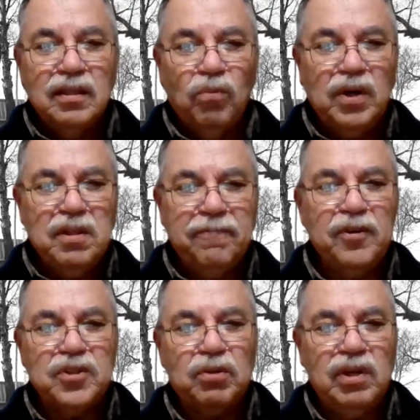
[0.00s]
One of the
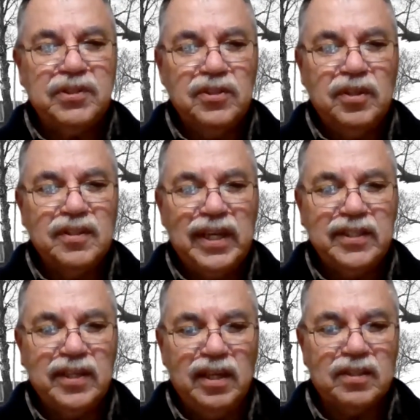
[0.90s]
first questions these
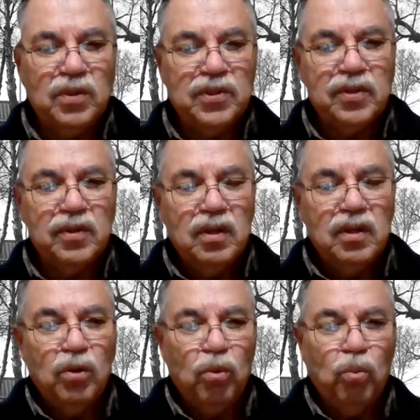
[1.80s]
guys asked was,
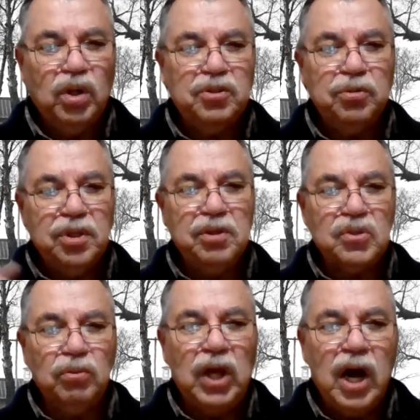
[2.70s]
what took you
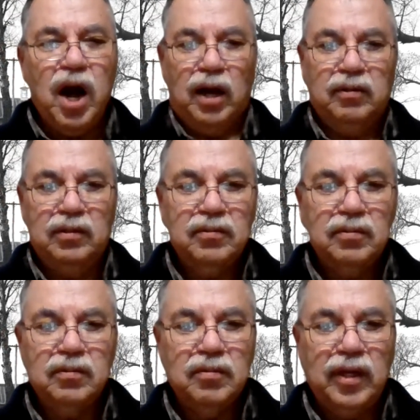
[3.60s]
so long?
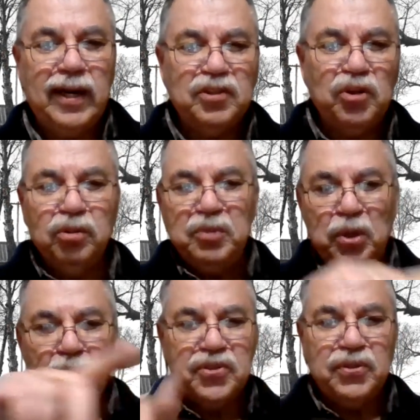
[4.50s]
And I told them the
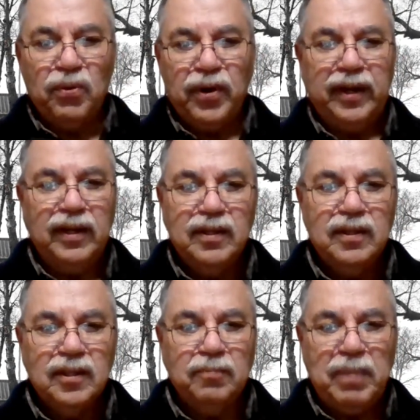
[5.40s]
whole story
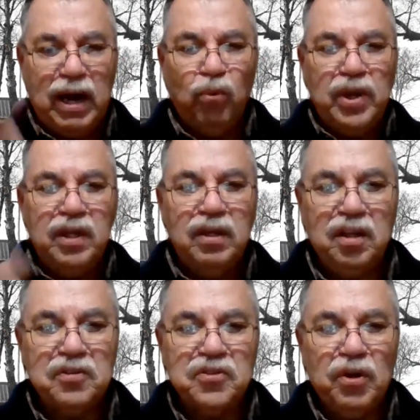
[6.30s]
about we
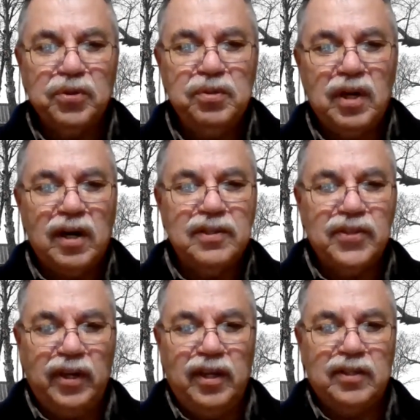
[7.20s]
Indians don't do the hard
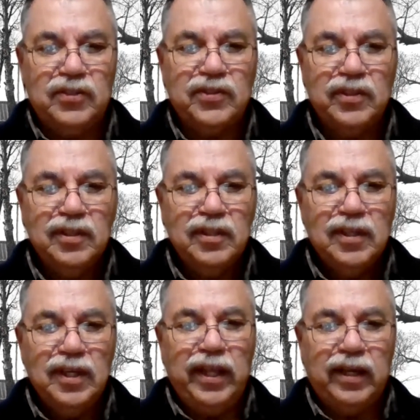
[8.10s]
sciences.
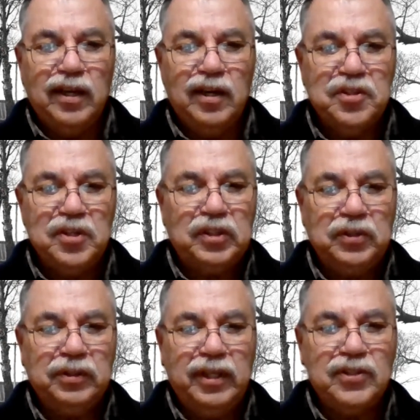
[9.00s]
And they kind of
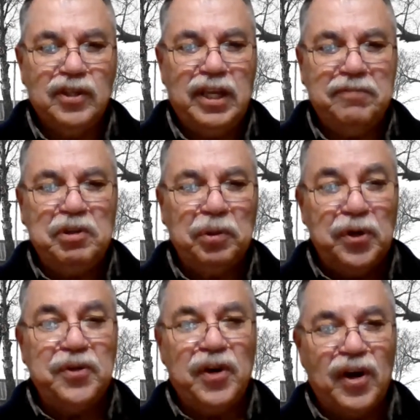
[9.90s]
chuckled. They said, have you
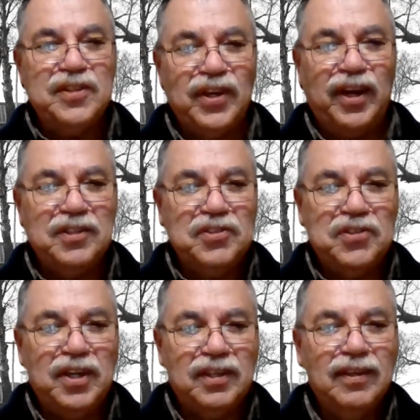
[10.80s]
learned the hard
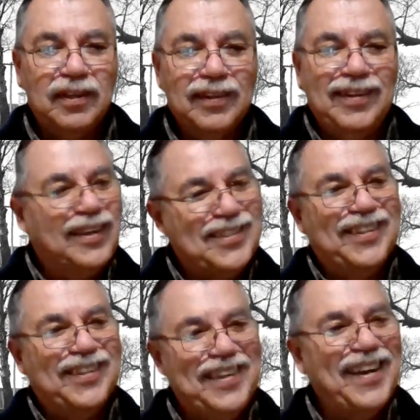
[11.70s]
sciences yet? I
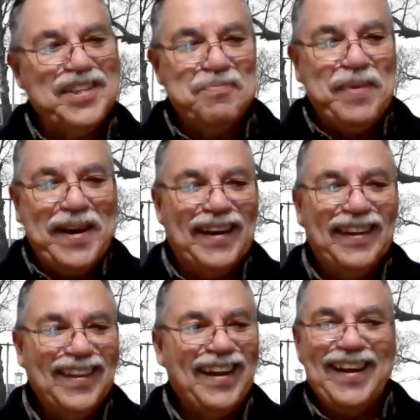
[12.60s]
said, yeah, you
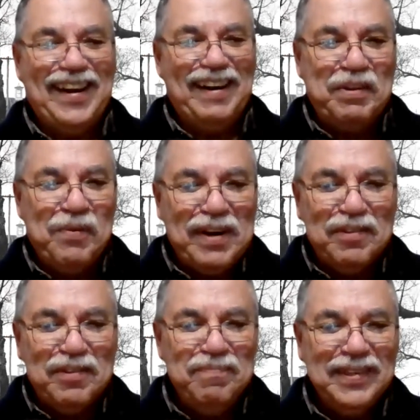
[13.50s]
bet. I got every one of
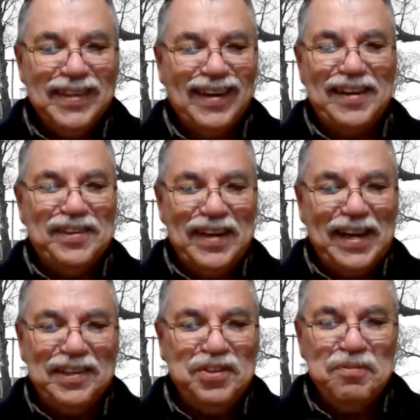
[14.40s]
them, and I know how
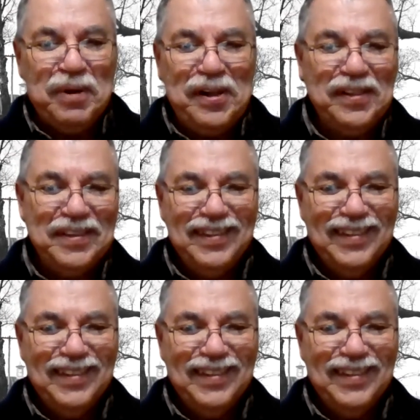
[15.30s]
to do them all.